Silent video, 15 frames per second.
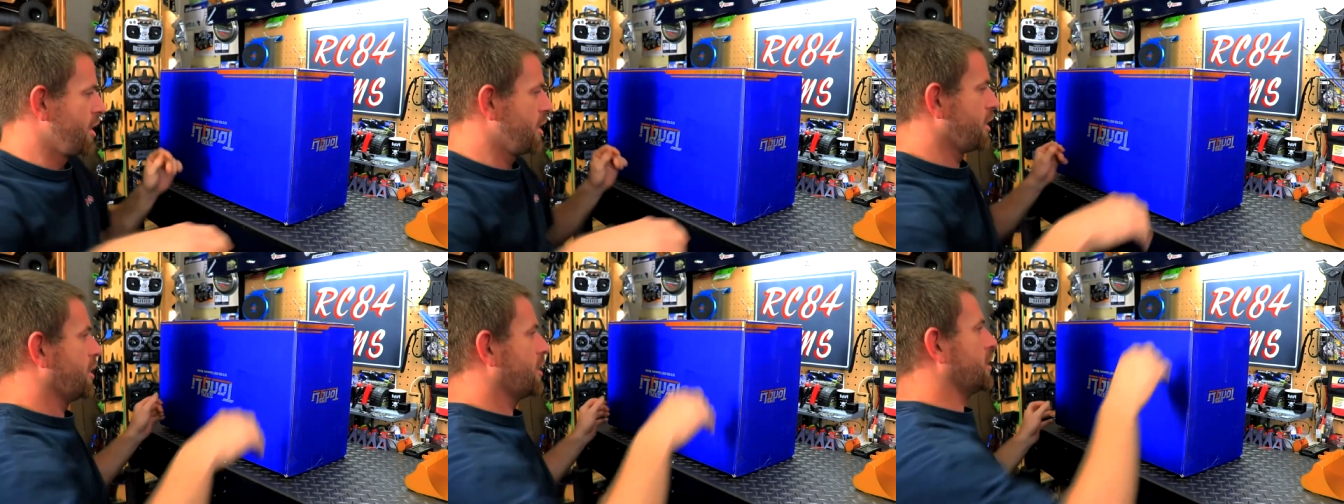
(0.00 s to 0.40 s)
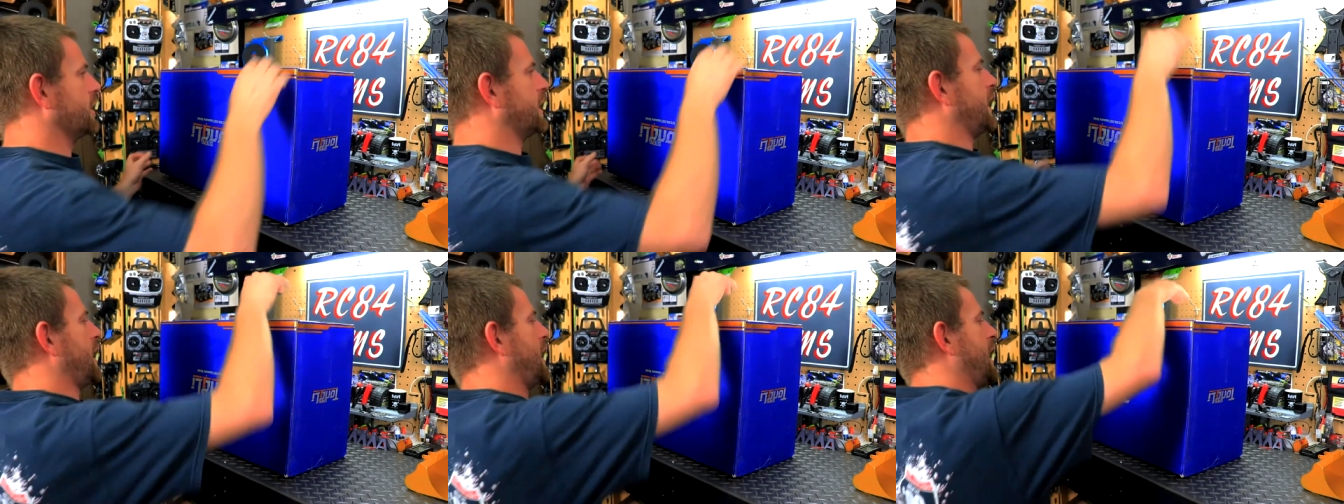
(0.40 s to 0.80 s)

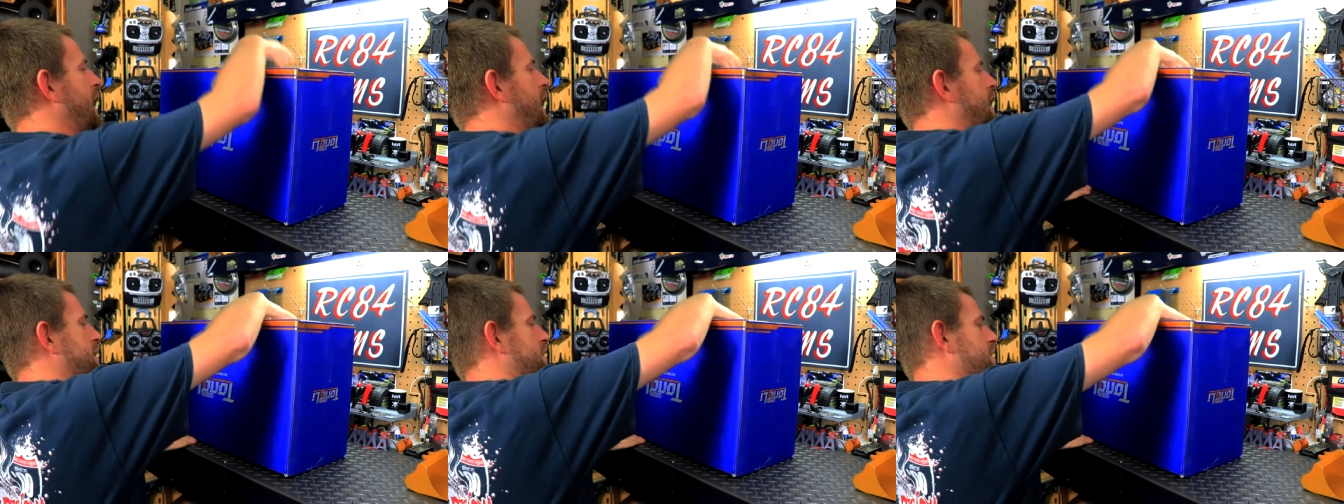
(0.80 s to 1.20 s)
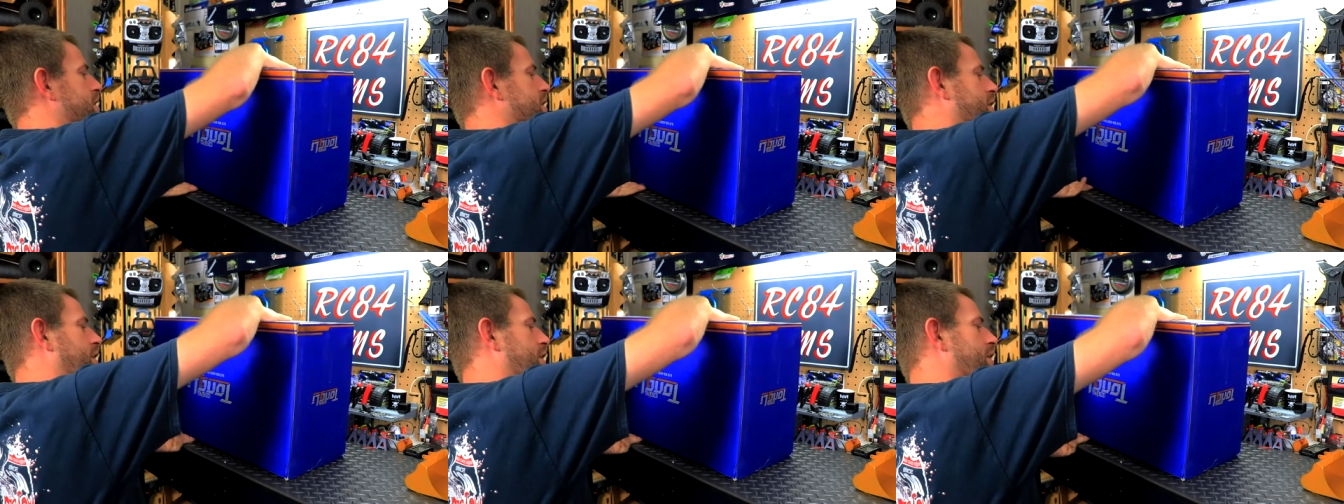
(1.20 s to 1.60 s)
look at
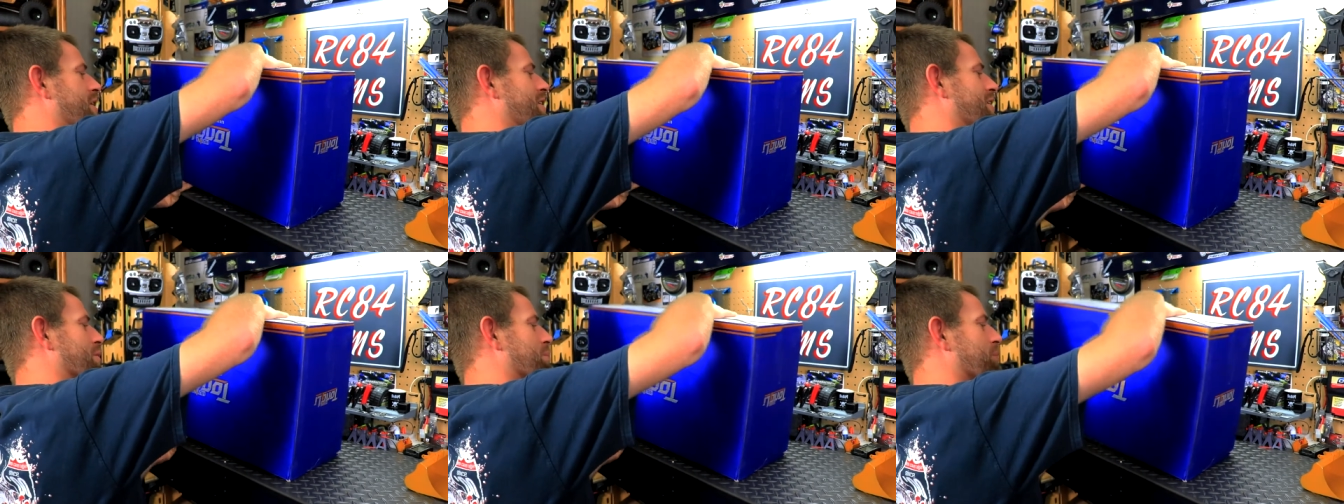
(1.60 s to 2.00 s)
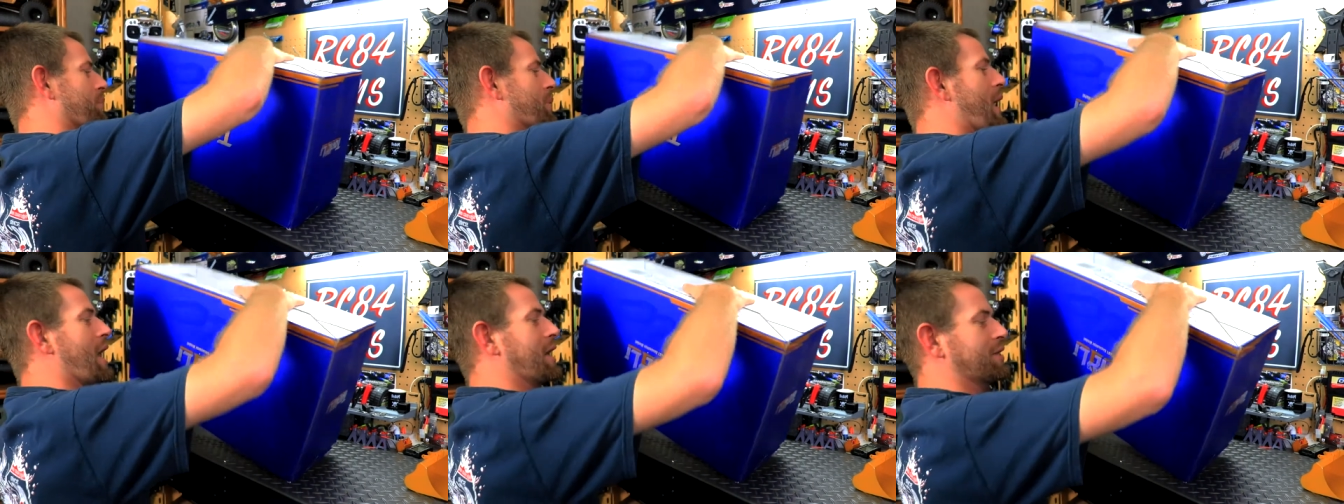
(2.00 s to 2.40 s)
the
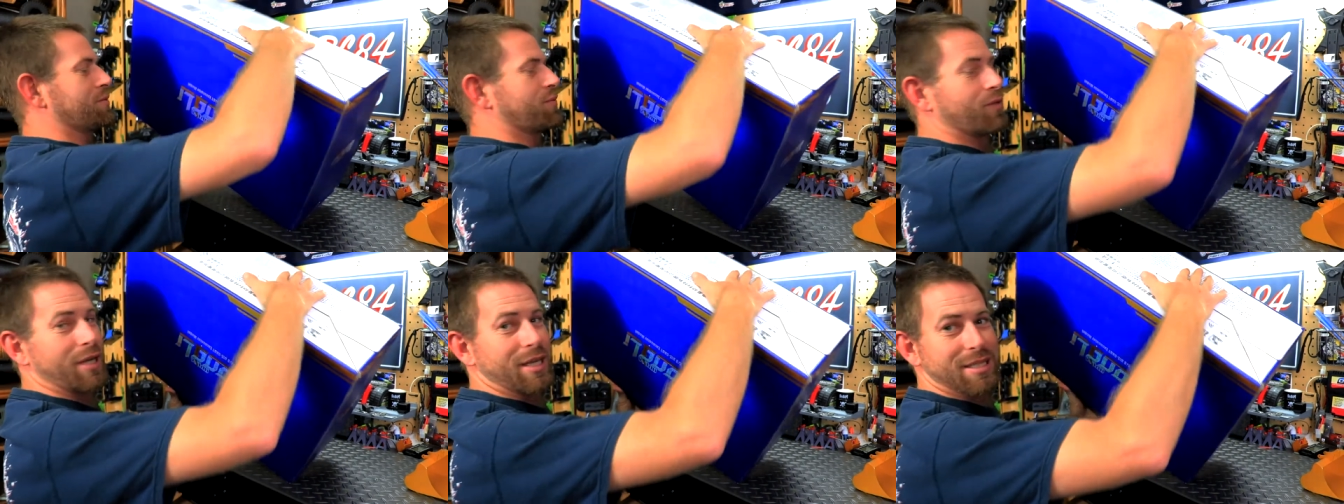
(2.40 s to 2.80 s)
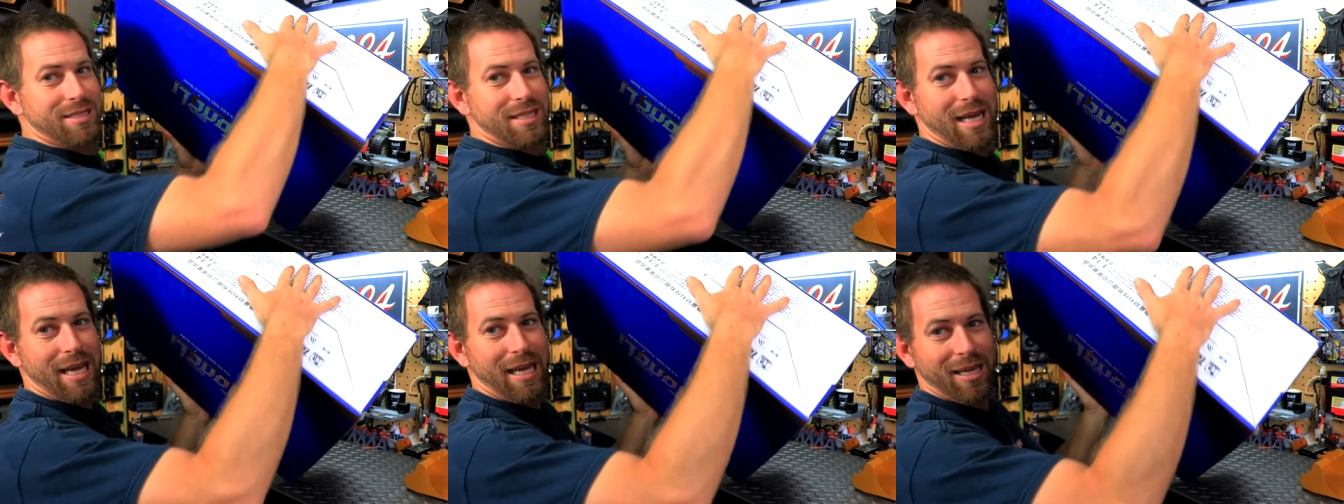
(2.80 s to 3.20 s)
blocks for this
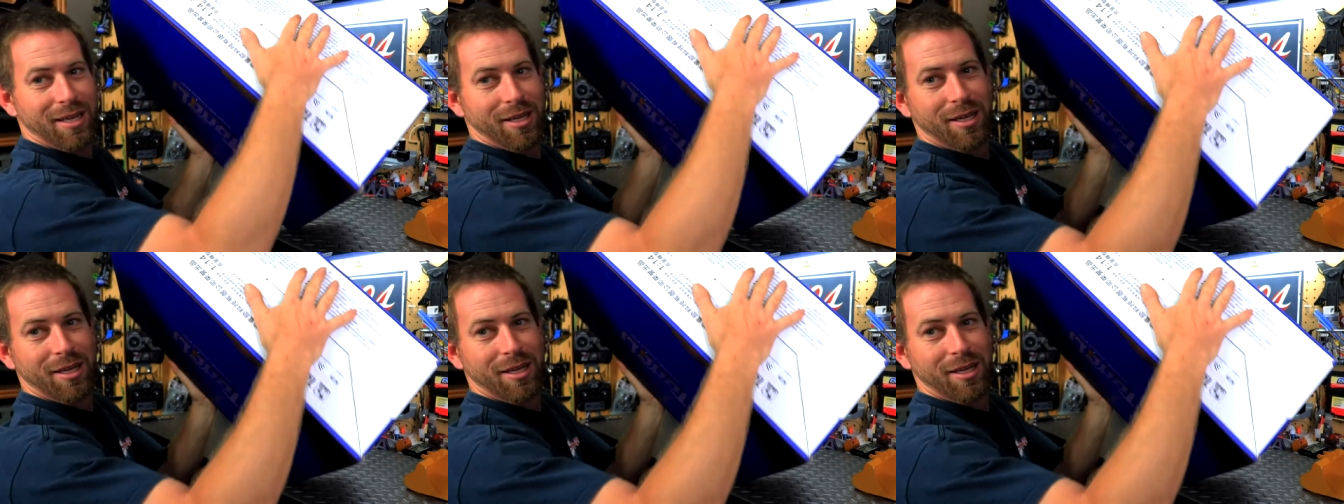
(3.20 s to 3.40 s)
thing.